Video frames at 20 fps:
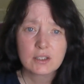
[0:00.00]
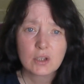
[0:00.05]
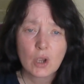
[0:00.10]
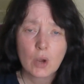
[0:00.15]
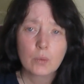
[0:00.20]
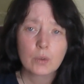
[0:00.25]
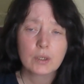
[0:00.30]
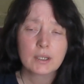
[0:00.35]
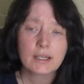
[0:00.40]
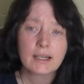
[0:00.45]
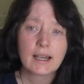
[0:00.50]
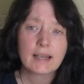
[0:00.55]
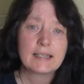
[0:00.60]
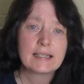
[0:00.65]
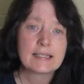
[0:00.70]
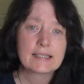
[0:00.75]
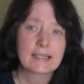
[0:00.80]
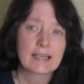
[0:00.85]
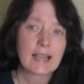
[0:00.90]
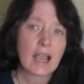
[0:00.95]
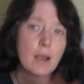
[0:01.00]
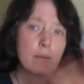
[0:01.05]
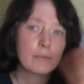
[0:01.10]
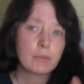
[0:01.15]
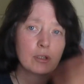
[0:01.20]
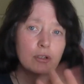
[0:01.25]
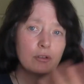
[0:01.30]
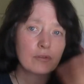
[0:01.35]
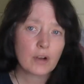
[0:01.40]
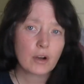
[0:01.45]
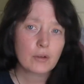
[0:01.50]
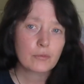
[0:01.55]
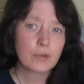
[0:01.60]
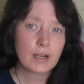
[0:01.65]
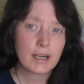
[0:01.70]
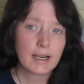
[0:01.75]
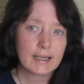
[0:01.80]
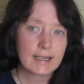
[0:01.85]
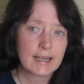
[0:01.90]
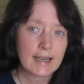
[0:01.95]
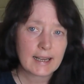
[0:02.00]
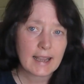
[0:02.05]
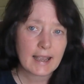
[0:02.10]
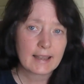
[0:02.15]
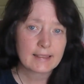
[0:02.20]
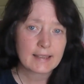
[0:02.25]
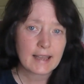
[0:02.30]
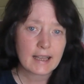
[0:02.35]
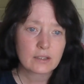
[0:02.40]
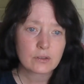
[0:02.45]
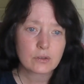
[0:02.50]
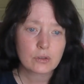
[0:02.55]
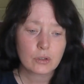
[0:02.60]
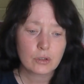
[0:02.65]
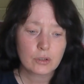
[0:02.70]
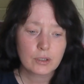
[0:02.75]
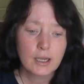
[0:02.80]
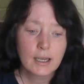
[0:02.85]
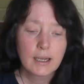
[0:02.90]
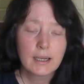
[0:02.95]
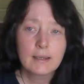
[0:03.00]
So I need to get a move on really and get that done.